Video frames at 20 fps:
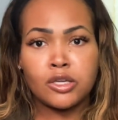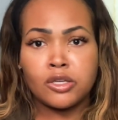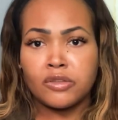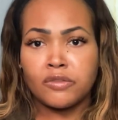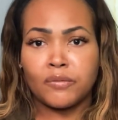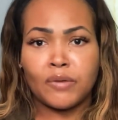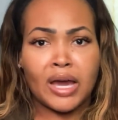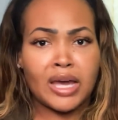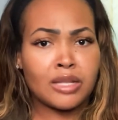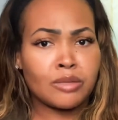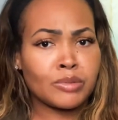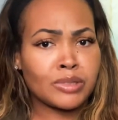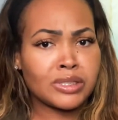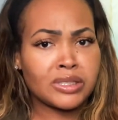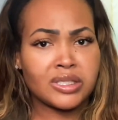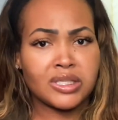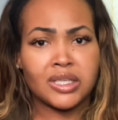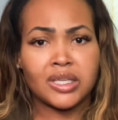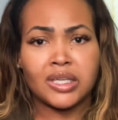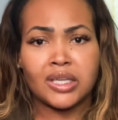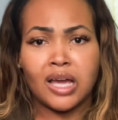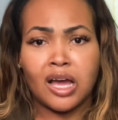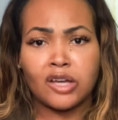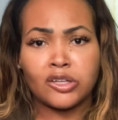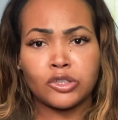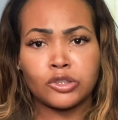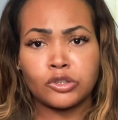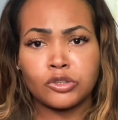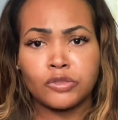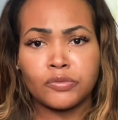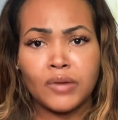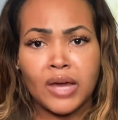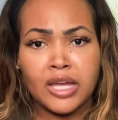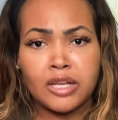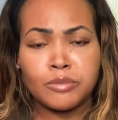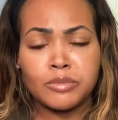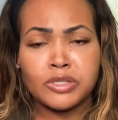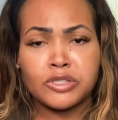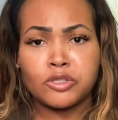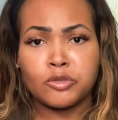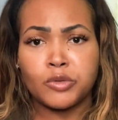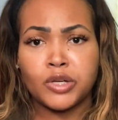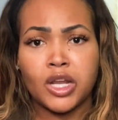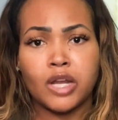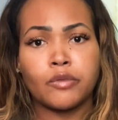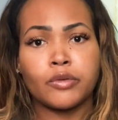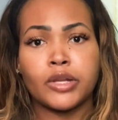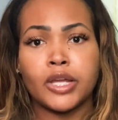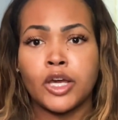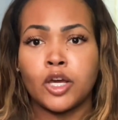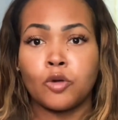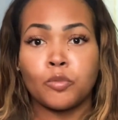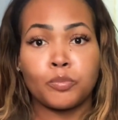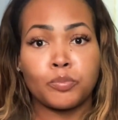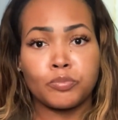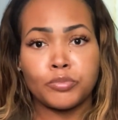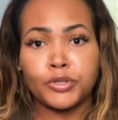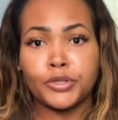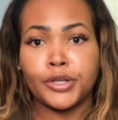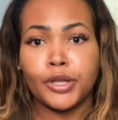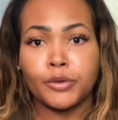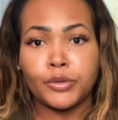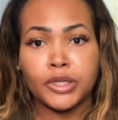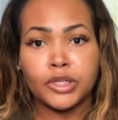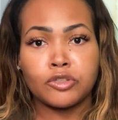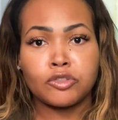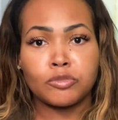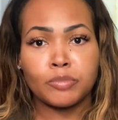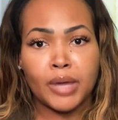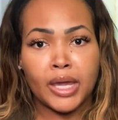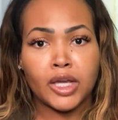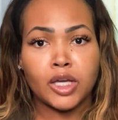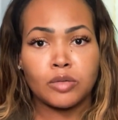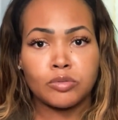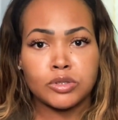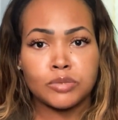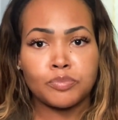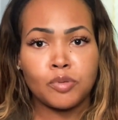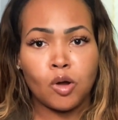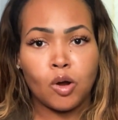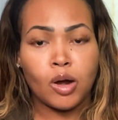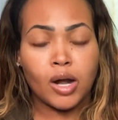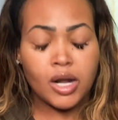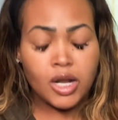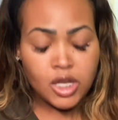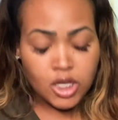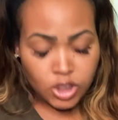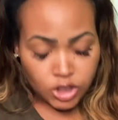the vitamin C, all your little vitamins or whatever to help, get you back up to par.